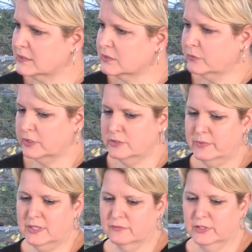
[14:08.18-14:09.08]
It's going to
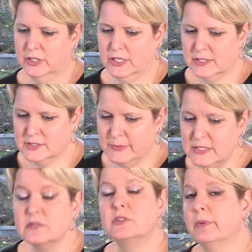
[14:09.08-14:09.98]
be a very
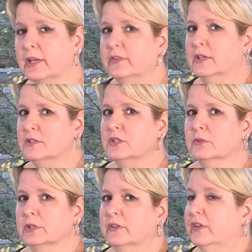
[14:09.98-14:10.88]
expensive deposit into
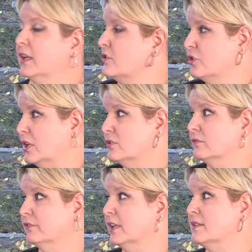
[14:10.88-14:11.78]
your real estate
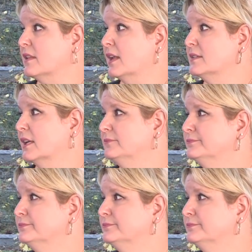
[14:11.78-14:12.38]
education fund that day.